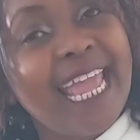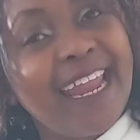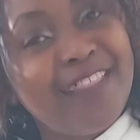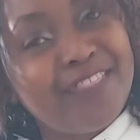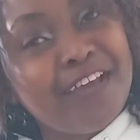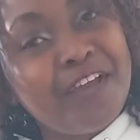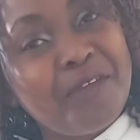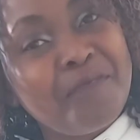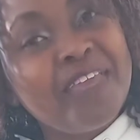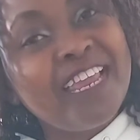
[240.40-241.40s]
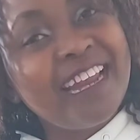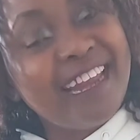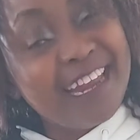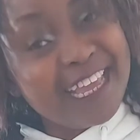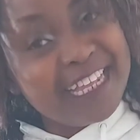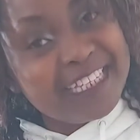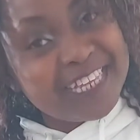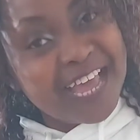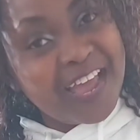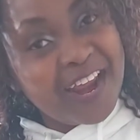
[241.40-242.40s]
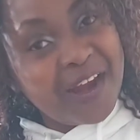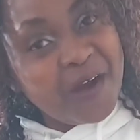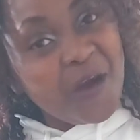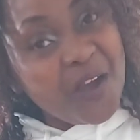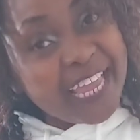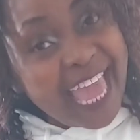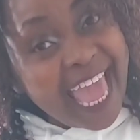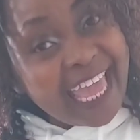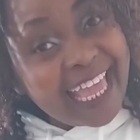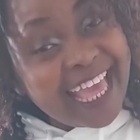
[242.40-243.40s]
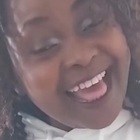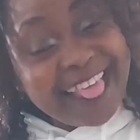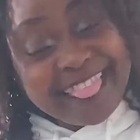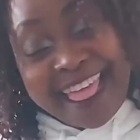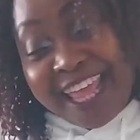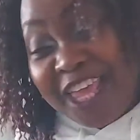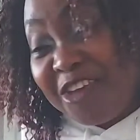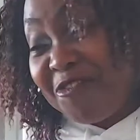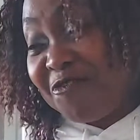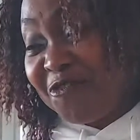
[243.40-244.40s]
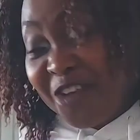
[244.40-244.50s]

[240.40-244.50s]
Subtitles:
and thank me later. Okay, thank you